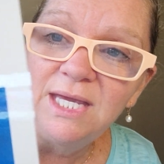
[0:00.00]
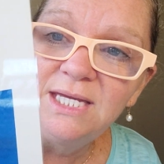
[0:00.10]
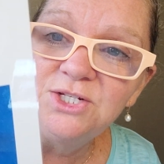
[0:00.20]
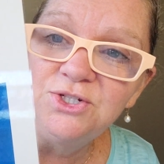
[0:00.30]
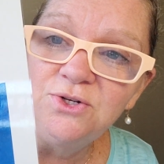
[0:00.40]

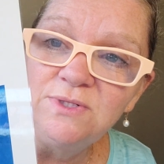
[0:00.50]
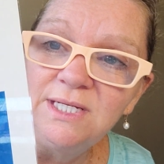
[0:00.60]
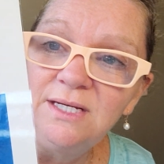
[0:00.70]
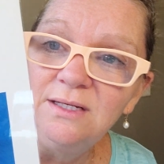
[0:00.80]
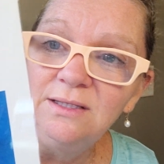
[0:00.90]
is
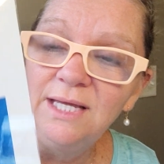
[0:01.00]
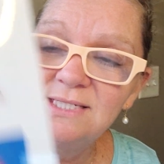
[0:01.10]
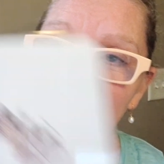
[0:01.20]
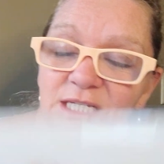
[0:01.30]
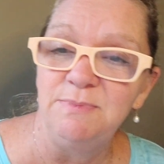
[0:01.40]
usually
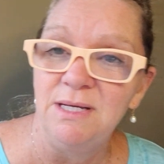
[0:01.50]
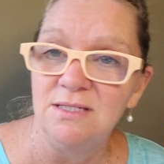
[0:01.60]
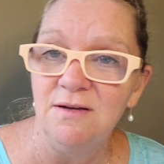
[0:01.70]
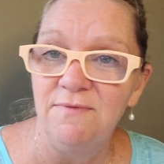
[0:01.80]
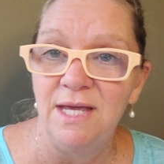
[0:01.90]
less
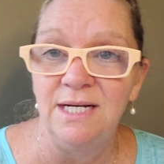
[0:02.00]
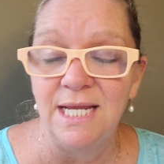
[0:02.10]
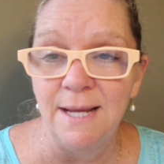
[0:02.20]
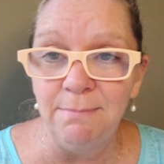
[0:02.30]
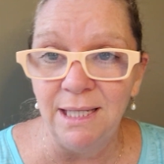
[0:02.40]
expensive than an
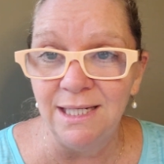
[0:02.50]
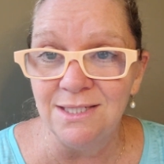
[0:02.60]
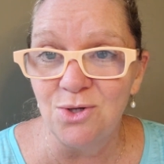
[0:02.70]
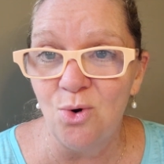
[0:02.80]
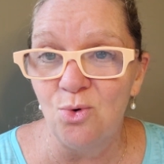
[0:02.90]

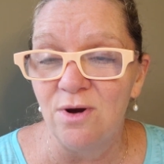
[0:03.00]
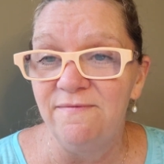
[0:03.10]
implant or a